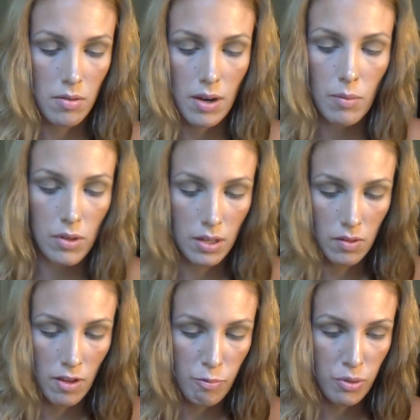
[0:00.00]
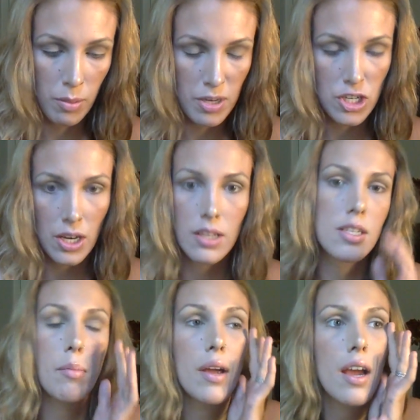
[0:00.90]
I really love plummy shades
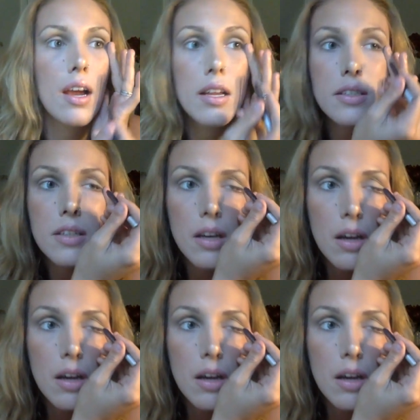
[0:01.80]
on my eyes.